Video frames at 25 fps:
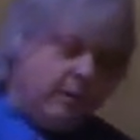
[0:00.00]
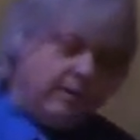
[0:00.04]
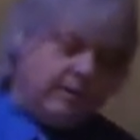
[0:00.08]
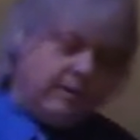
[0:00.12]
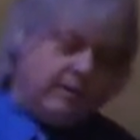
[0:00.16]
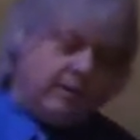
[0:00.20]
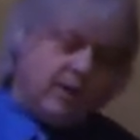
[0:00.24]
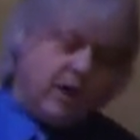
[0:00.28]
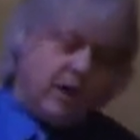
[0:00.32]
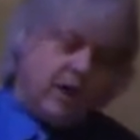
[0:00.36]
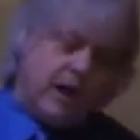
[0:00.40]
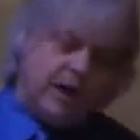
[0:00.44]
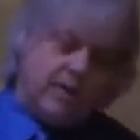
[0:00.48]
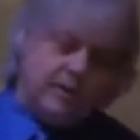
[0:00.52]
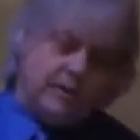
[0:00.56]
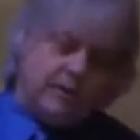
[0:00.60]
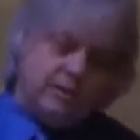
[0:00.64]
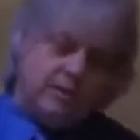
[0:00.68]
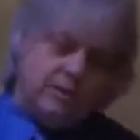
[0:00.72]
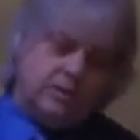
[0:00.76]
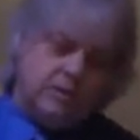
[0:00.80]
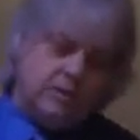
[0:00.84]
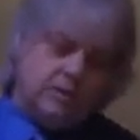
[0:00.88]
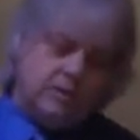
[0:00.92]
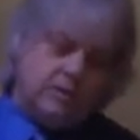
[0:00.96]
of God
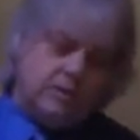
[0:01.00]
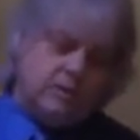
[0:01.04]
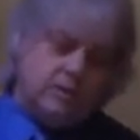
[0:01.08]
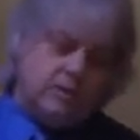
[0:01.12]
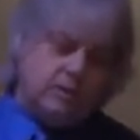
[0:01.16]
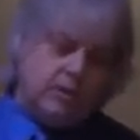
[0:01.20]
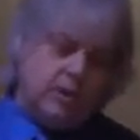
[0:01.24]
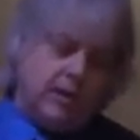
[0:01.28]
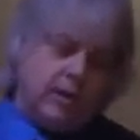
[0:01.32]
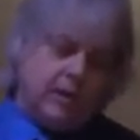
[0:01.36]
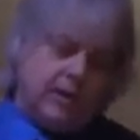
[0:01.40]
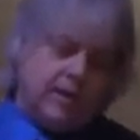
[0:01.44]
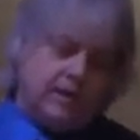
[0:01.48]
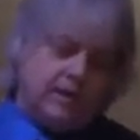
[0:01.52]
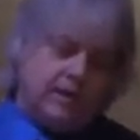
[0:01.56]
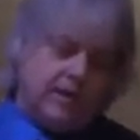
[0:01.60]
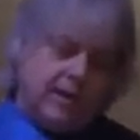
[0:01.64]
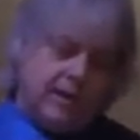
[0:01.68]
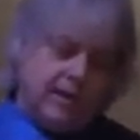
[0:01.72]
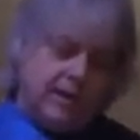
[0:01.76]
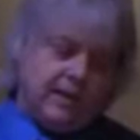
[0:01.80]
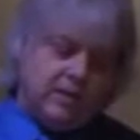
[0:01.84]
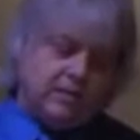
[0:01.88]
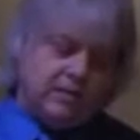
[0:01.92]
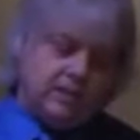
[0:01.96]
to do
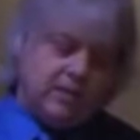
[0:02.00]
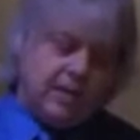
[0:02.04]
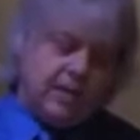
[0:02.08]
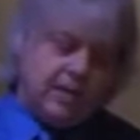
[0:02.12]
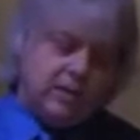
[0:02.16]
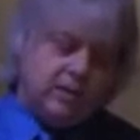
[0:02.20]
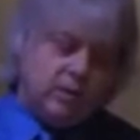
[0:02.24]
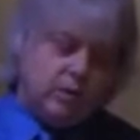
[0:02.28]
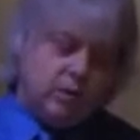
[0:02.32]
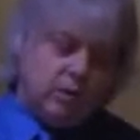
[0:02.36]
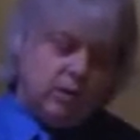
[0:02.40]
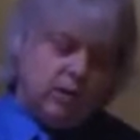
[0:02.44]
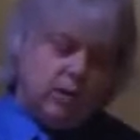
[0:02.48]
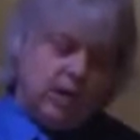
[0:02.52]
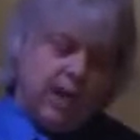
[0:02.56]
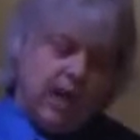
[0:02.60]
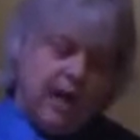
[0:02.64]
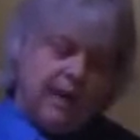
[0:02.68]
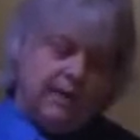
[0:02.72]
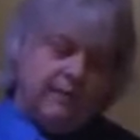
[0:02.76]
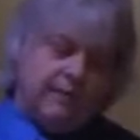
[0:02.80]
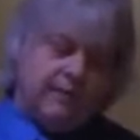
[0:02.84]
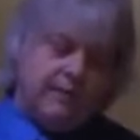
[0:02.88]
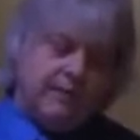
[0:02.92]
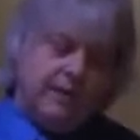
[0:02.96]
things in your
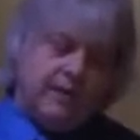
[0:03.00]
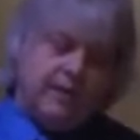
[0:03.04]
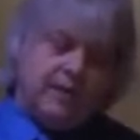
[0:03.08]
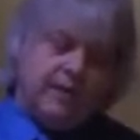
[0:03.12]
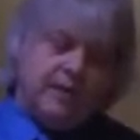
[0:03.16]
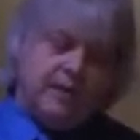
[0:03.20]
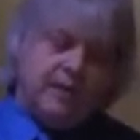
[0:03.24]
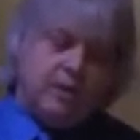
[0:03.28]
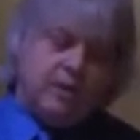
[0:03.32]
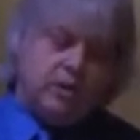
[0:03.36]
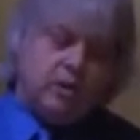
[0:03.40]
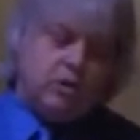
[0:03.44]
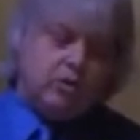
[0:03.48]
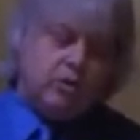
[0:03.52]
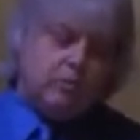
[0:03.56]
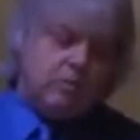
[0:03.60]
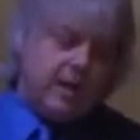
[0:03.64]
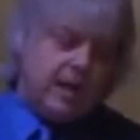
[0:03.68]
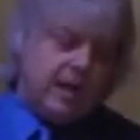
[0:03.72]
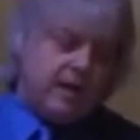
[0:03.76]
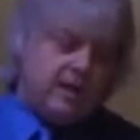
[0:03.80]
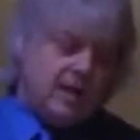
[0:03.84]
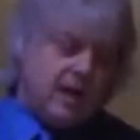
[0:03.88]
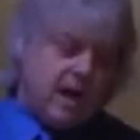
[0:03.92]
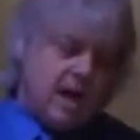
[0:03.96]
life that you
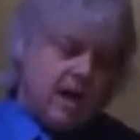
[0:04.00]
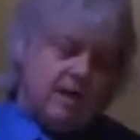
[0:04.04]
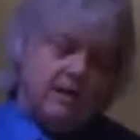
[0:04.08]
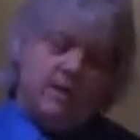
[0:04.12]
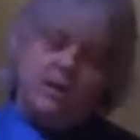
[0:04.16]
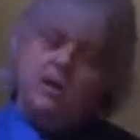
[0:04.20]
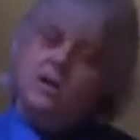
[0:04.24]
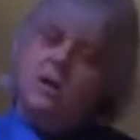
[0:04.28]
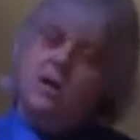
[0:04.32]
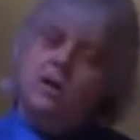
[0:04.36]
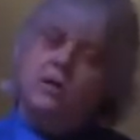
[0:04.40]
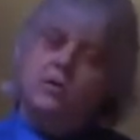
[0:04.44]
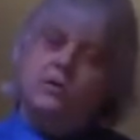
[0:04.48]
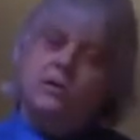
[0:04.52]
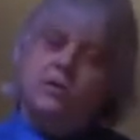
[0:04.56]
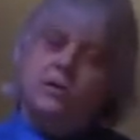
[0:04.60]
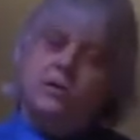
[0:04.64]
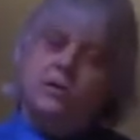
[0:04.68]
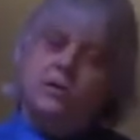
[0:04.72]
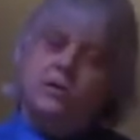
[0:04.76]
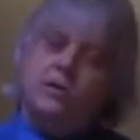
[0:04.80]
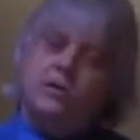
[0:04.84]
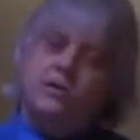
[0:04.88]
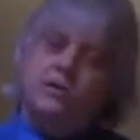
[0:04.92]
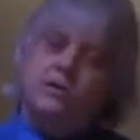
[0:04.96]
may not know that
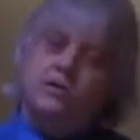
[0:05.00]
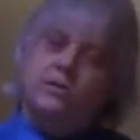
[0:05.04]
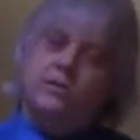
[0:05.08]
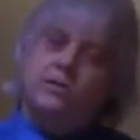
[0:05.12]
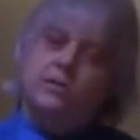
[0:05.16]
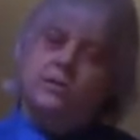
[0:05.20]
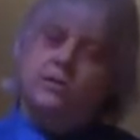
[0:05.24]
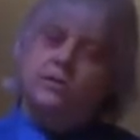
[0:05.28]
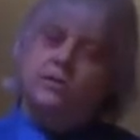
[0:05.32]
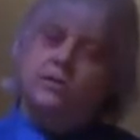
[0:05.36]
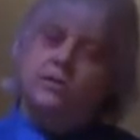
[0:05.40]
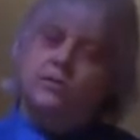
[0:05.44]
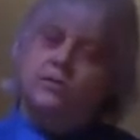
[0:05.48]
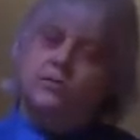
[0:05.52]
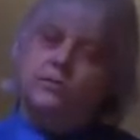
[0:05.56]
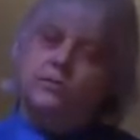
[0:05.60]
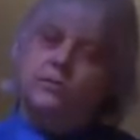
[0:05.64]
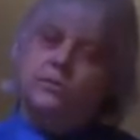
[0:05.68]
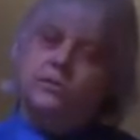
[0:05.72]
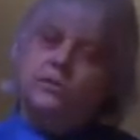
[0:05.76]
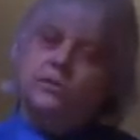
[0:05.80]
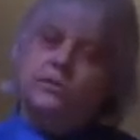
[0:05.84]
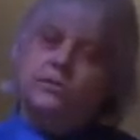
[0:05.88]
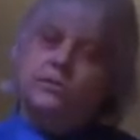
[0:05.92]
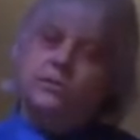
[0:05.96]
you can do
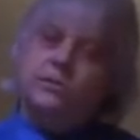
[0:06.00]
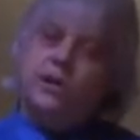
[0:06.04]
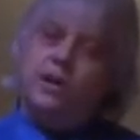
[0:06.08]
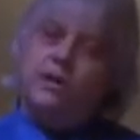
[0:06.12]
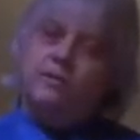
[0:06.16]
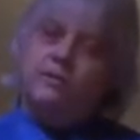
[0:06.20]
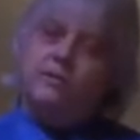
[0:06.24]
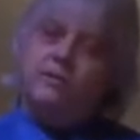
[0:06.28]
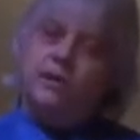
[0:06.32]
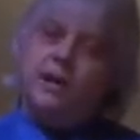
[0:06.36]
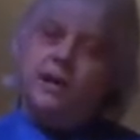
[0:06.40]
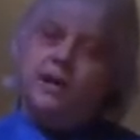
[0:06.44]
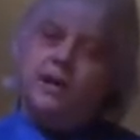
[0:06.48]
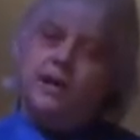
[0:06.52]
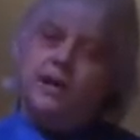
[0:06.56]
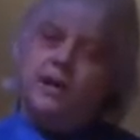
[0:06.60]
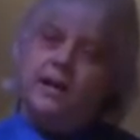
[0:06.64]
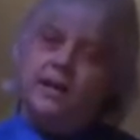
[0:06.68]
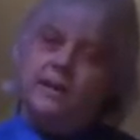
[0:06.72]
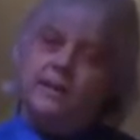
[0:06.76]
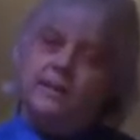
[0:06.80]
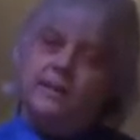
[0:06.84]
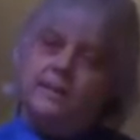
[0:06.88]
for yourself right now.